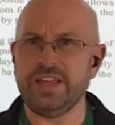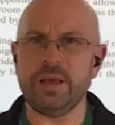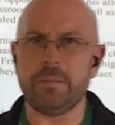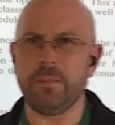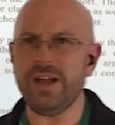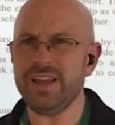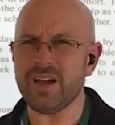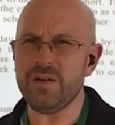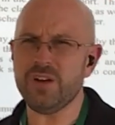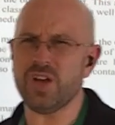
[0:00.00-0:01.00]
You
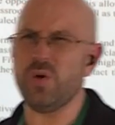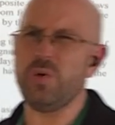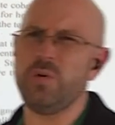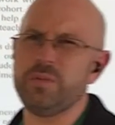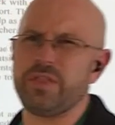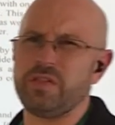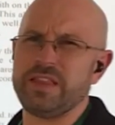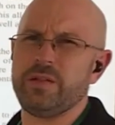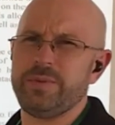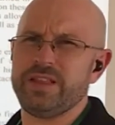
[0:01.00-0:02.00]
might go home with a
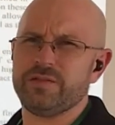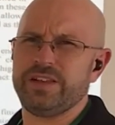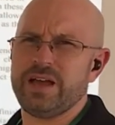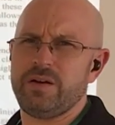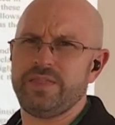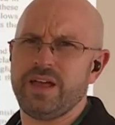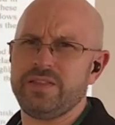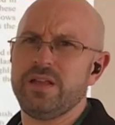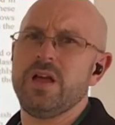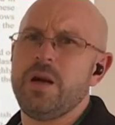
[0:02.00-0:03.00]
little bit every now and then,